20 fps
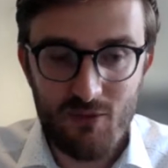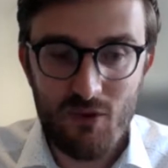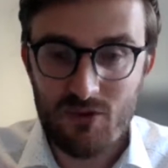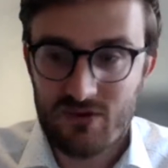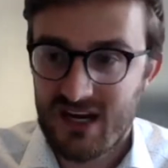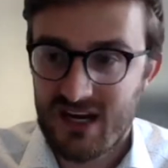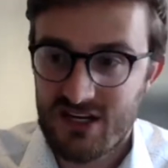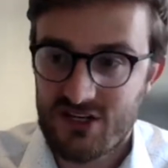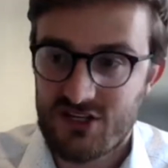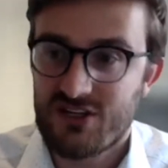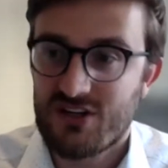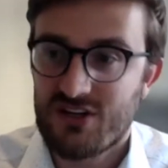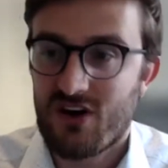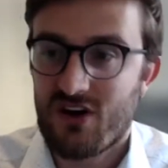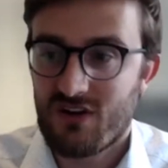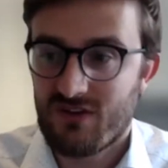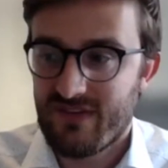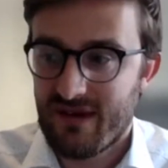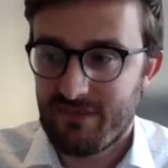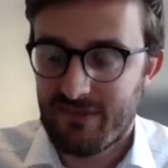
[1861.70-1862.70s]
won't touch into
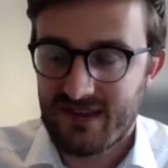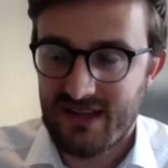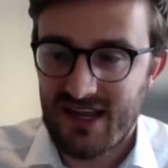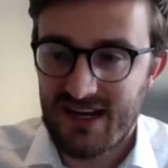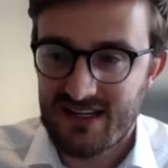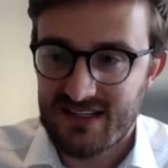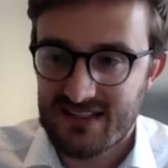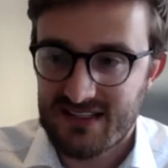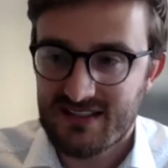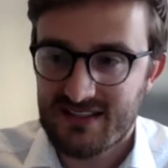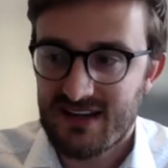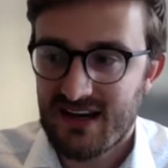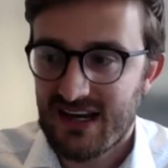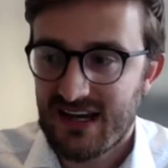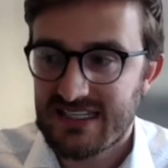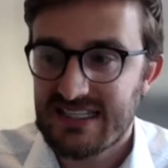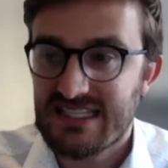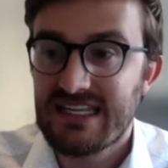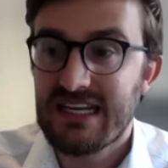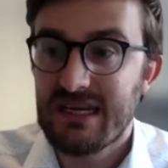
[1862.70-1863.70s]
all of that, but that is a
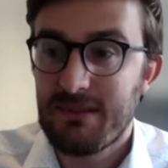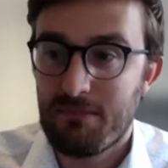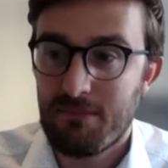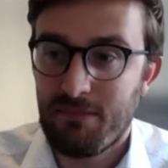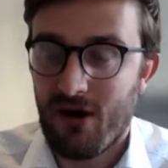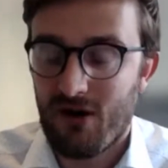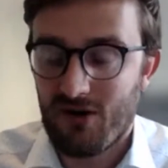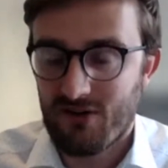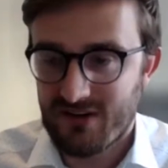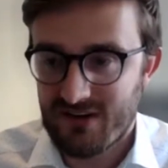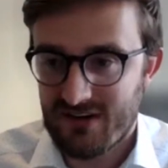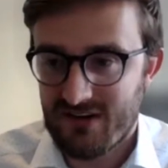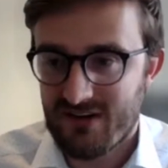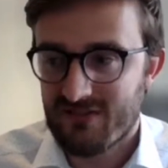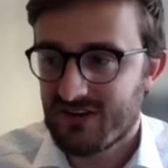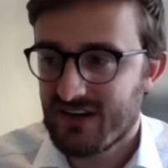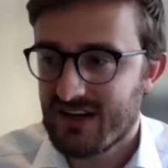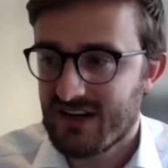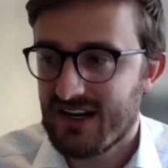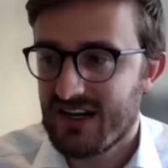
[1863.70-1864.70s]
deep part
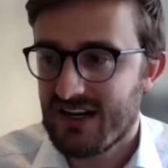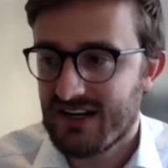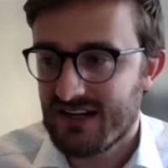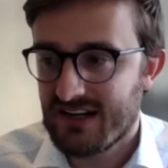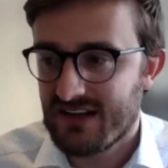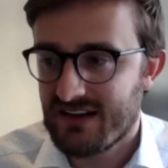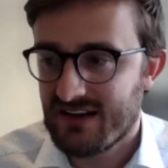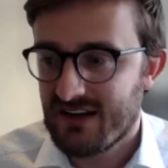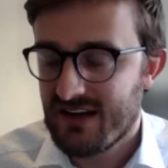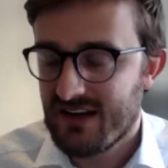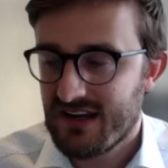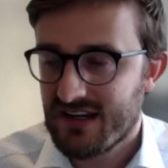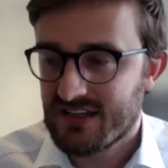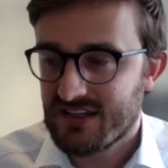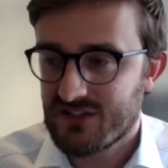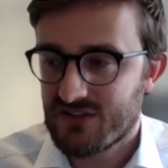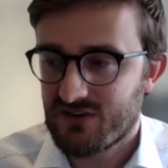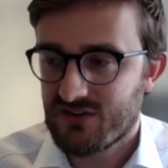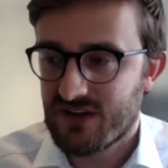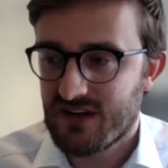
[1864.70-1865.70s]
of Canadian
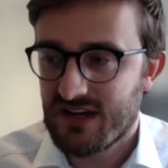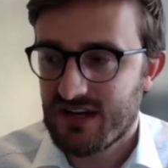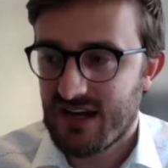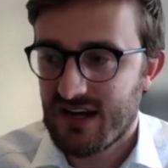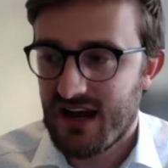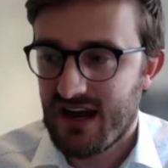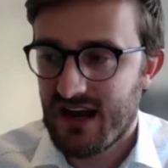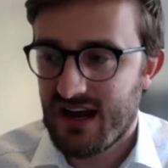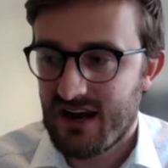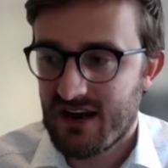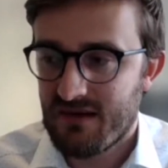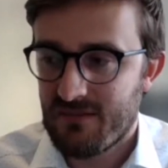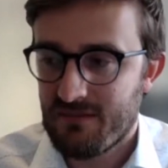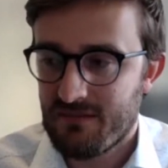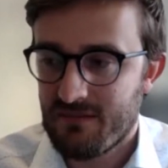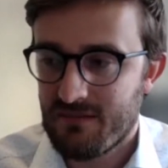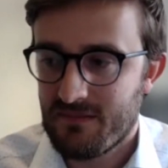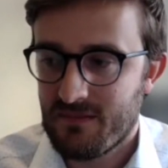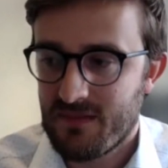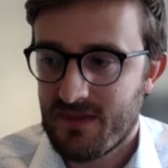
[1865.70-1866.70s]
history
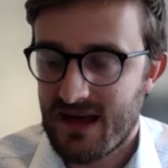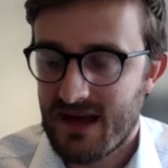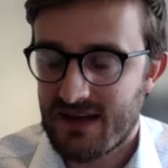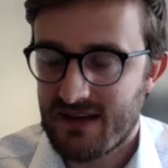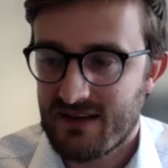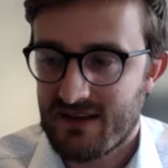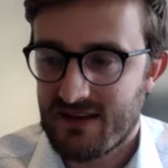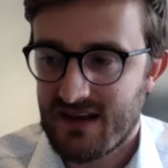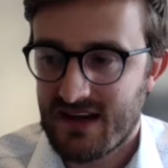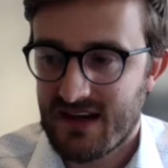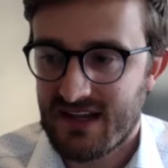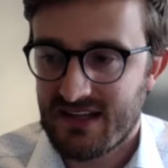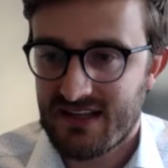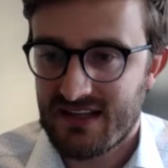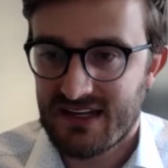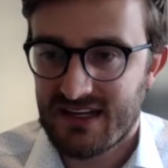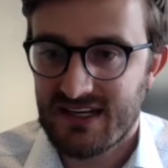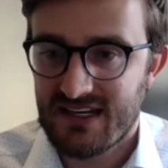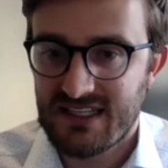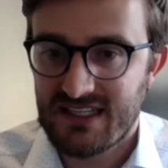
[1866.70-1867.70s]
that I
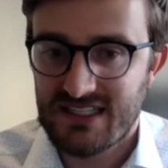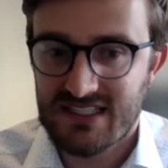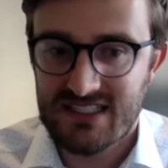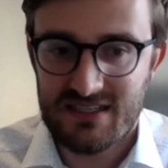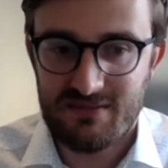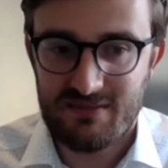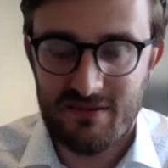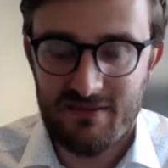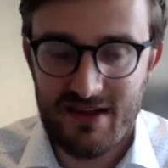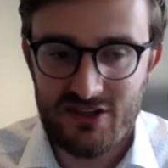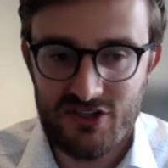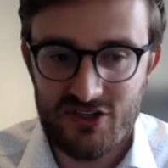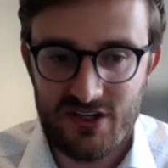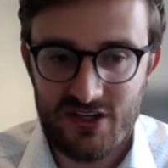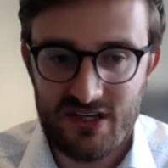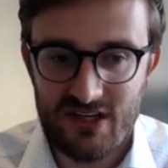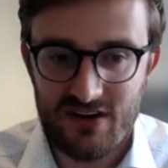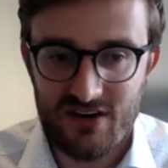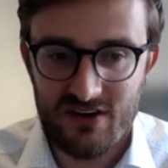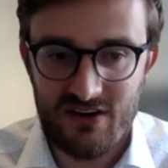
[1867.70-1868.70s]
think needs to be mentioned
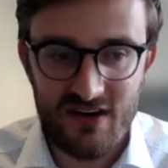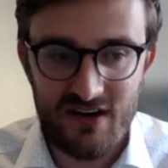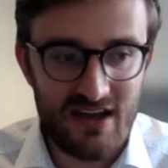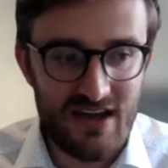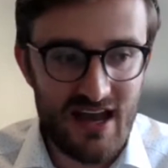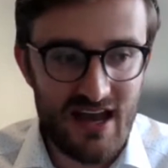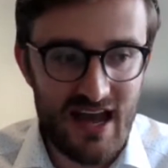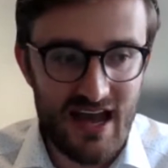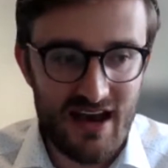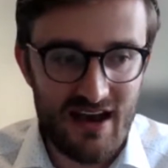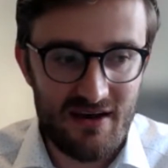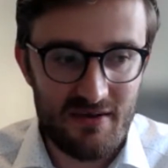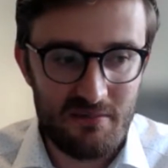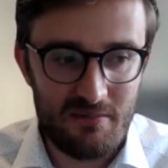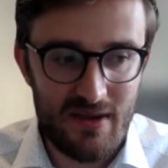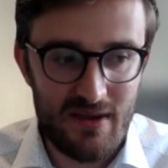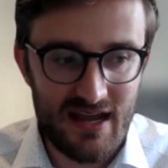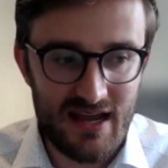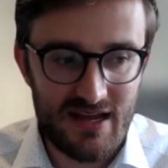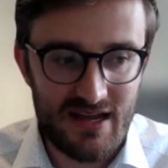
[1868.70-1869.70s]
here.
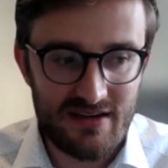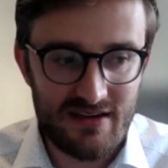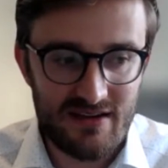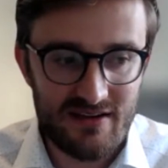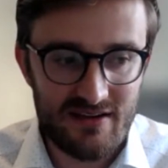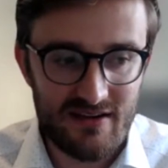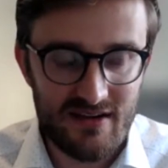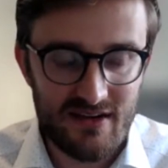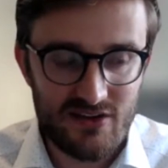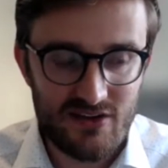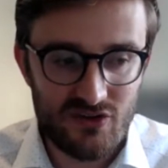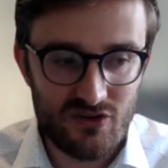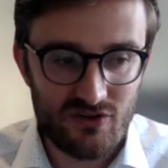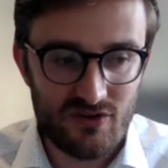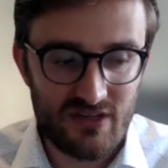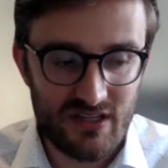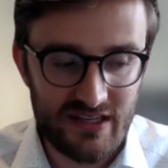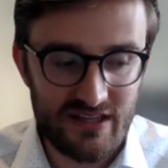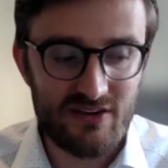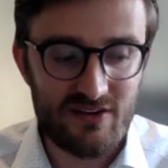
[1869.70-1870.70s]
And
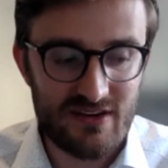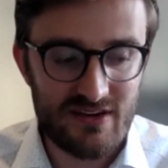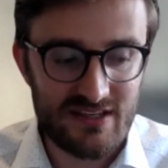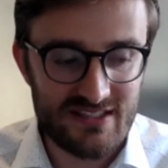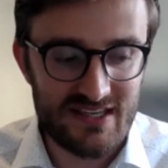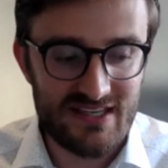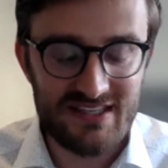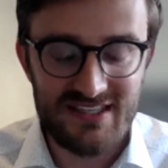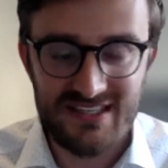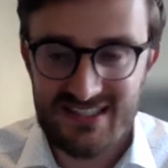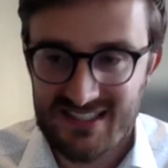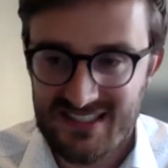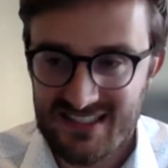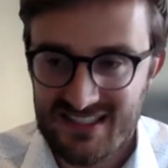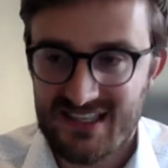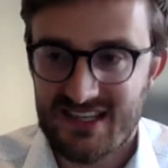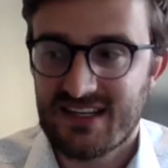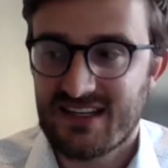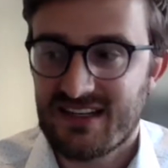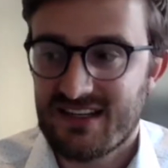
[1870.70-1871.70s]
certainly there is a
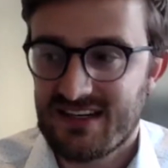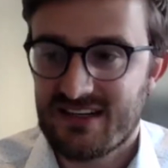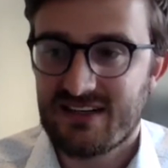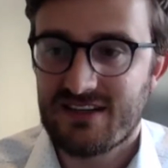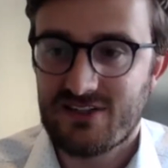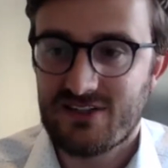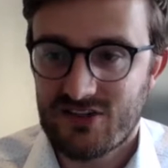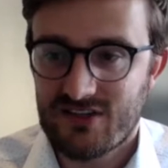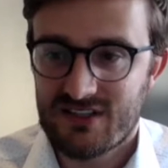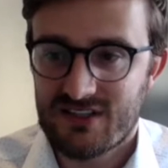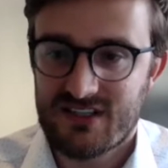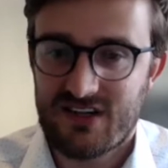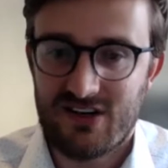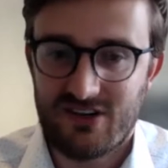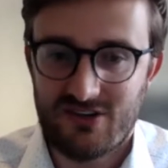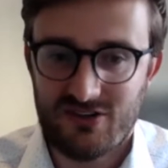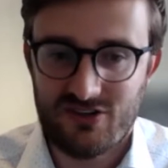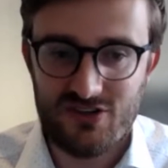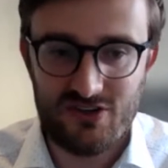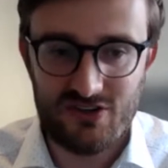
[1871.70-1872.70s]
distinct Indigenous
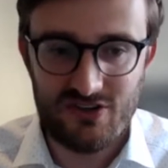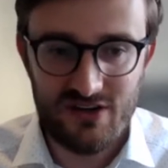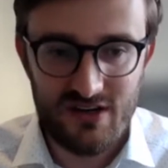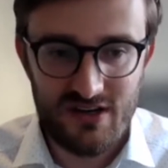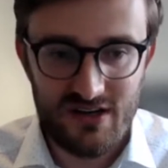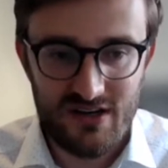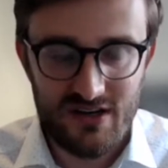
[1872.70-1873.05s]
culture